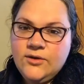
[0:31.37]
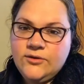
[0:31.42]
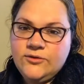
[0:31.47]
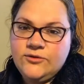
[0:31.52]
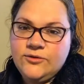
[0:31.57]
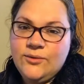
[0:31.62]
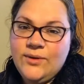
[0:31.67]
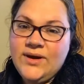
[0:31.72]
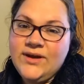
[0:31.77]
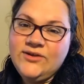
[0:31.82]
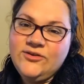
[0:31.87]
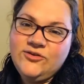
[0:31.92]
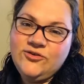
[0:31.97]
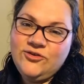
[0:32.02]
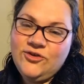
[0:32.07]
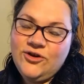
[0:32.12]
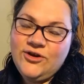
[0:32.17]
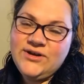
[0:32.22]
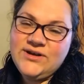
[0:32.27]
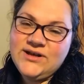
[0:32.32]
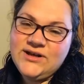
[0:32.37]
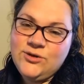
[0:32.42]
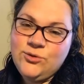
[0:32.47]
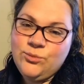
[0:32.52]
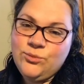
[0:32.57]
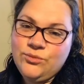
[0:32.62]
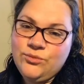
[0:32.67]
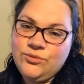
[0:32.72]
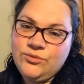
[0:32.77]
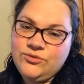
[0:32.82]
So I started
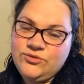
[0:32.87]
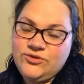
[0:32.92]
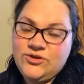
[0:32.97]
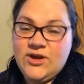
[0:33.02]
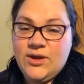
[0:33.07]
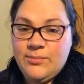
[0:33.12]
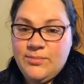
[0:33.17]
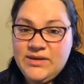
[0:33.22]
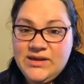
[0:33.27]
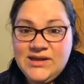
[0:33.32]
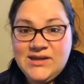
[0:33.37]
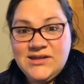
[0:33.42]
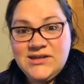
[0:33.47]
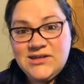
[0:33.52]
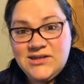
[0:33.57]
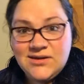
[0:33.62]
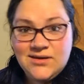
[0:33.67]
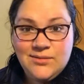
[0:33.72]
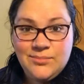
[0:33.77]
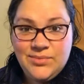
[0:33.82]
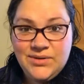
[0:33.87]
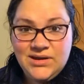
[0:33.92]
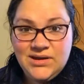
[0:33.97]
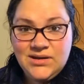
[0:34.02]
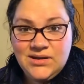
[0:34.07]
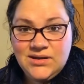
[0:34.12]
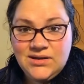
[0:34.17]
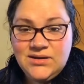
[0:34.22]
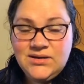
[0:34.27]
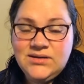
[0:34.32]

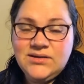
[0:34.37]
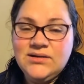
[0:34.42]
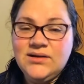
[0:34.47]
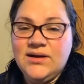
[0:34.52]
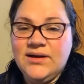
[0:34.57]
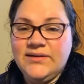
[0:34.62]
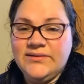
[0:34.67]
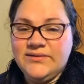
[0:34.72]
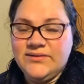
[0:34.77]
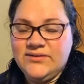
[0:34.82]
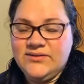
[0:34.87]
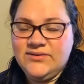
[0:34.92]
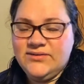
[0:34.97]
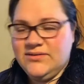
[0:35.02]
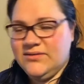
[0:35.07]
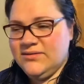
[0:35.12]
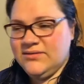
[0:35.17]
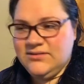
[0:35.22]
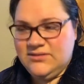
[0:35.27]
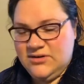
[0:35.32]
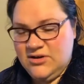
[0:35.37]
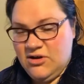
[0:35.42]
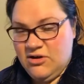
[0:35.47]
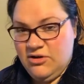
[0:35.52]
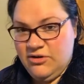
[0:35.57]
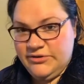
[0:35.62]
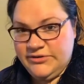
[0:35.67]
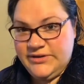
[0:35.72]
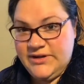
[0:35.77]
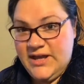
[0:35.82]
WW, as it's
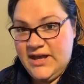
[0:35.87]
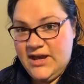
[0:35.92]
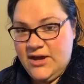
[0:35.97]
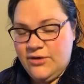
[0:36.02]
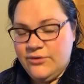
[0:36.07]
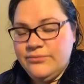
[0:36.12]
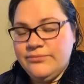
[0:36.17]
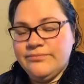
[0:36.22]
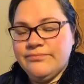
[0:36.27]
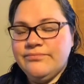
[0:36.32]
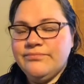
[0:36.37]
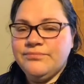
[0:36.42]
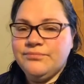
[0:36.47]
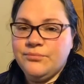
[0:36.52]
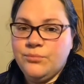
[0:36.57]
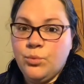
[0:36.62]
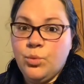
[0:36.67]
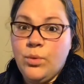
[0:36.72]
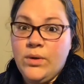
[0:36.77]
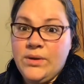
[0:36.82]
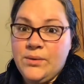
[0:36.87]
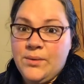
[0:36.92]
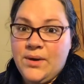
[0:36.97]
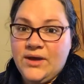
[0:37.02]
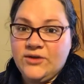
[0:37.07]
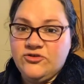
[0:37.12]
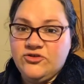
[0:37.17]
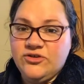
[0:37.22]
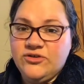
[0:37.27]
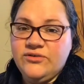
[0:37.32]
called now, Weight
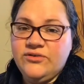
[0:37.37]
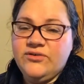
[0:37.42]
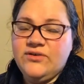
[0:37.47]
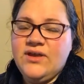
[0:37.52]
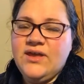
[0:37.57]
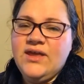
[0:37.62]
Watchers,